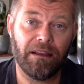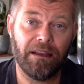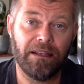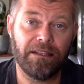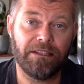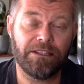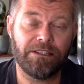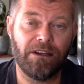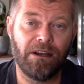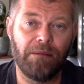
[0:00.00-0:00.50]

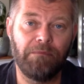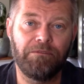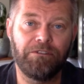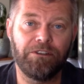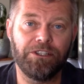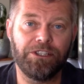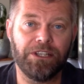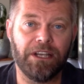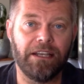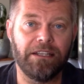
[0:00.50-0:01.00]
It's time for
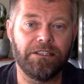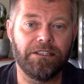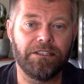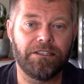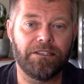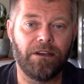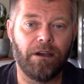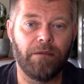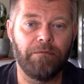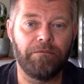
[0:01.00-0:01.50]
a change. It's
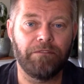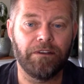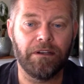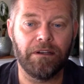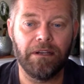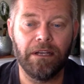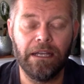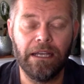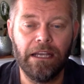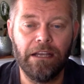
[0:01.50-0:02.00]
time
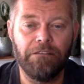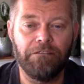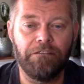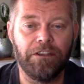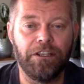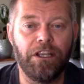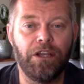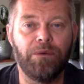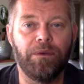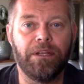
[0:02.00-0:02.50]
for
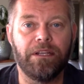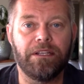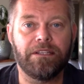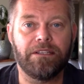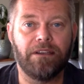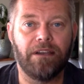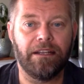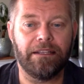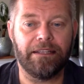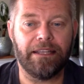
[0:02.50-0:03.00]
new and
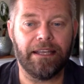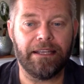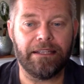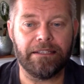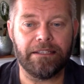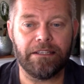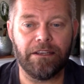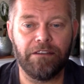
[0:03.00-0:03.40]
exciting things.